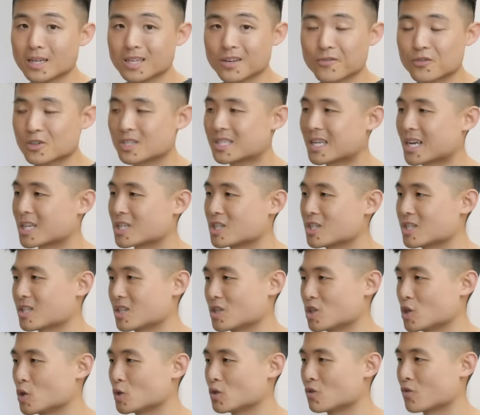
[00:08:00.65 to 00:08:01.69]
different sections to
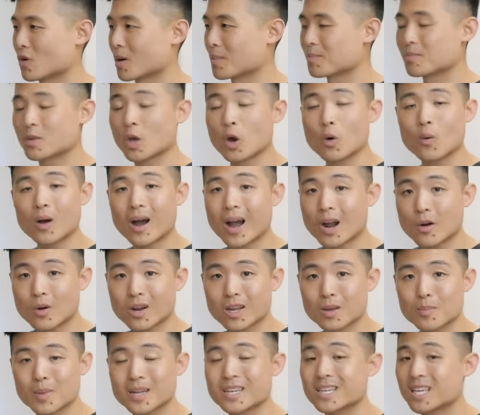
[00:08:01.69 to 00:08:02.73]
choose from, though I
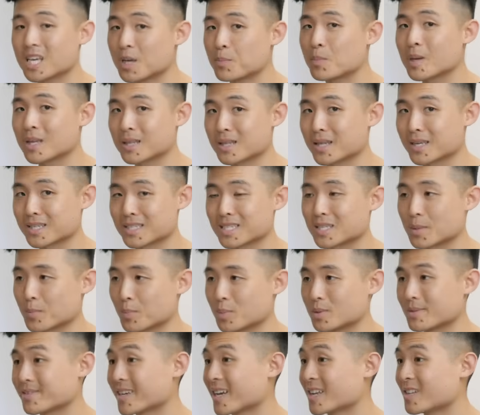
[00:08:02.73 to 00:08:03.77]
recommend keeping things
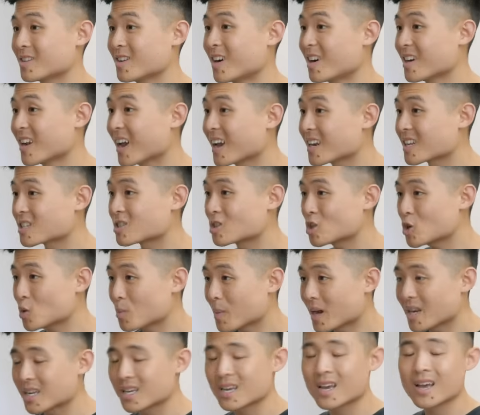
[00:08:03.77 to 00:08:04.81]
simple and not adding too
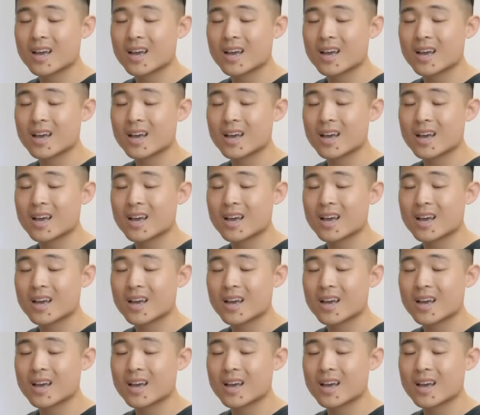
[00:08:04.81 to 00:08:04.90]
many